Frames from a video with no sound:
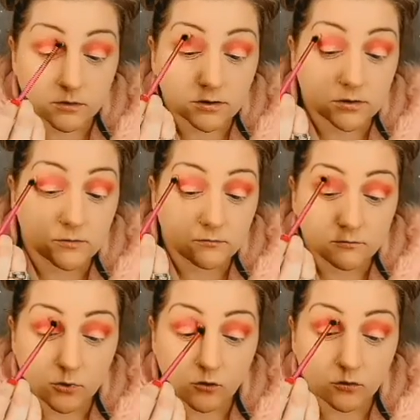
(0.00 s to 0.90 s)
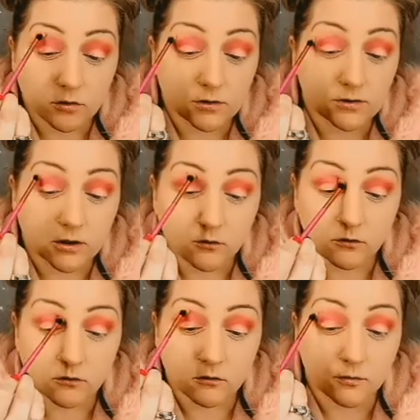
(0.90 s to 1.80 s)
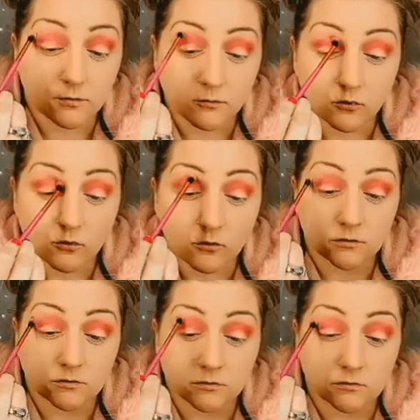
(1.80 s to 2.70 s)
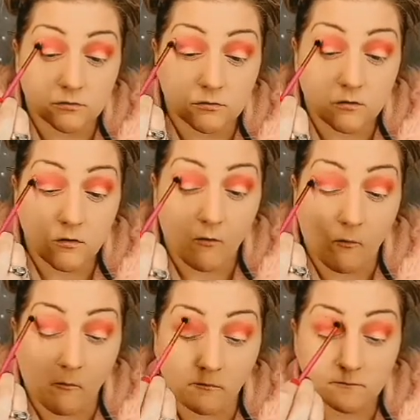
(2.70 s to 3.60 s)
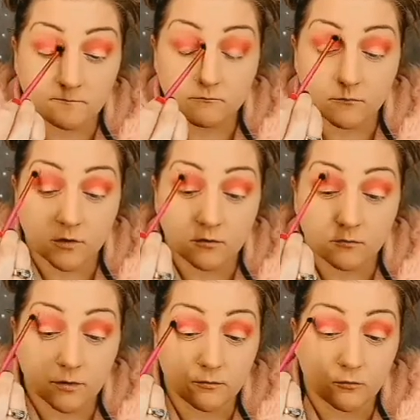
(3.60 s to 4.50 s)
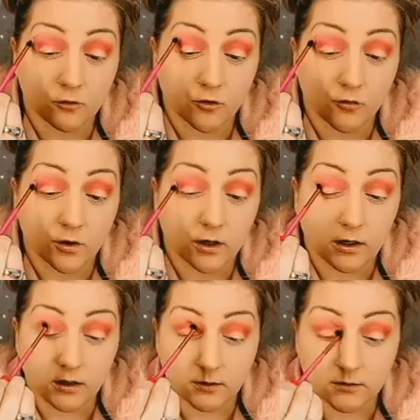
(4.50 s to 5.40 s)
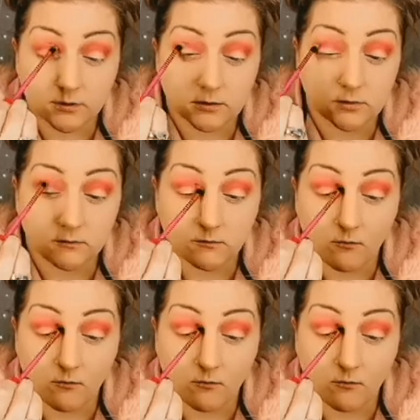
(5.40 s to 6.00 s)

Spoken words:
smoke this out a little bit more. A little bit more gradient.